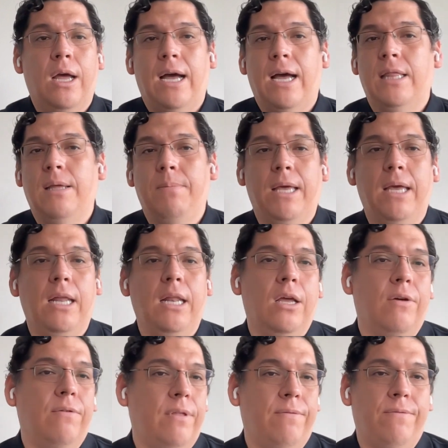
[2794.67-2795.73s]
at the beginning of
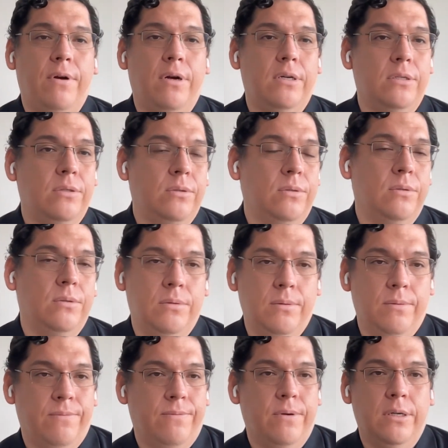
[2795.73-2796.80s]
the first
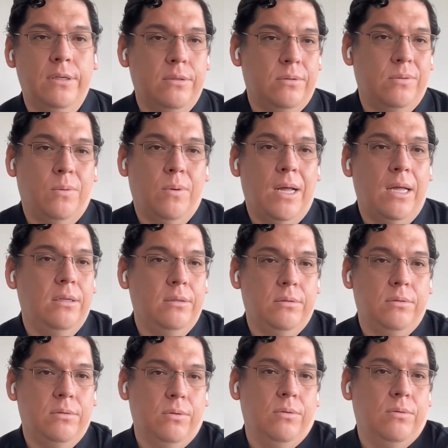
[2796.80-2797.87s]
1,
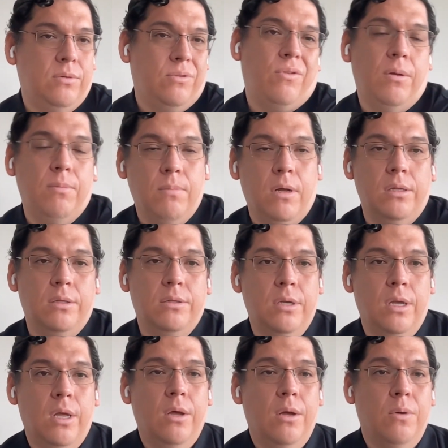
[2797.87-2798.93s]
2 to 3 months,
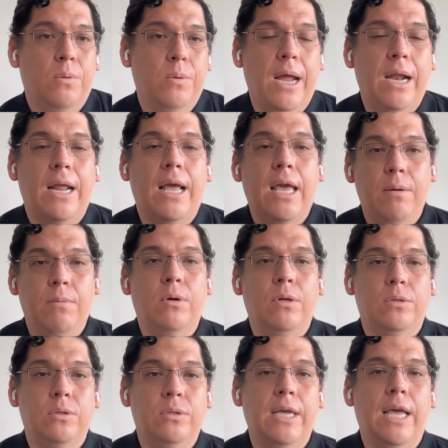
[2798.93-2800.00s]
we are able to
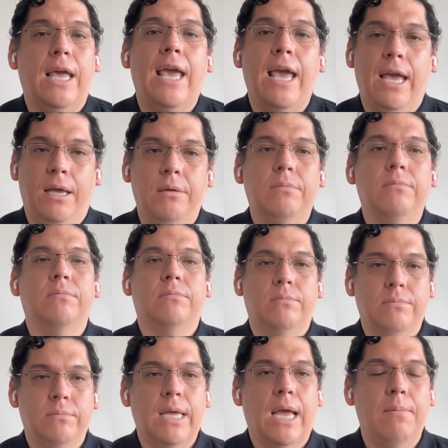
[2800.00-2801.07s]
say, hey,
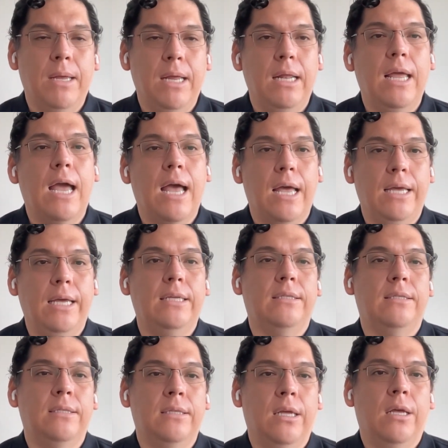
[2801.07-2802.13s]
Amelia
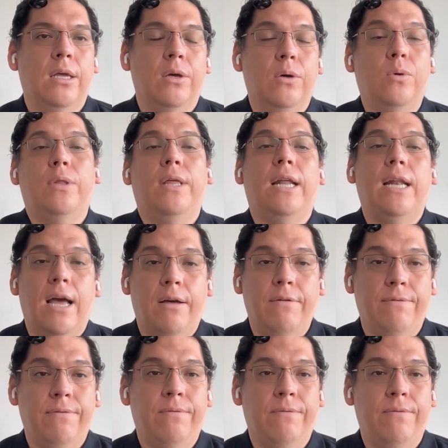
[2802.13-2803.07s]
is good enough